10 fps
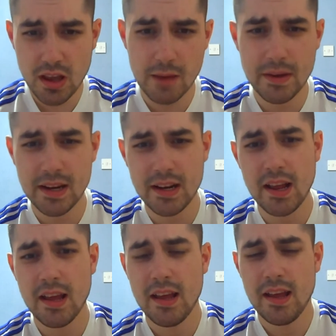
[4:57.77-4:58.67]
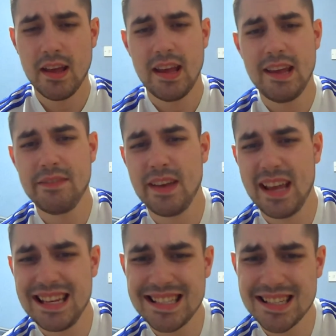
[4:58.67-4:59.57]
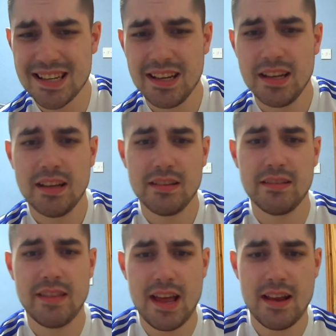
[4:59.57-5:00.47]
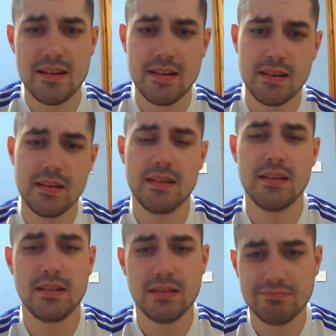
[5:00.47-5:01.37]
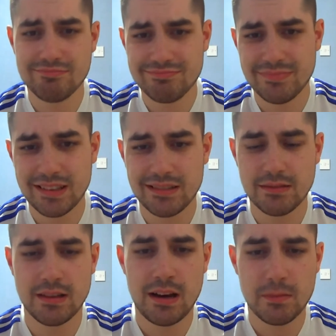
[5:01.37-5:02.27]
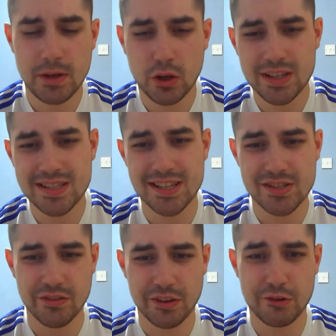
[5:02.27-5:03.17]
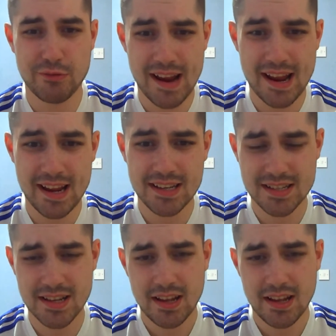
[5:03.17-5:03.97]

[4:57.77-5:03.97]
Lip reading: I mean, if it is, then I'll be honest, it's not the greatest.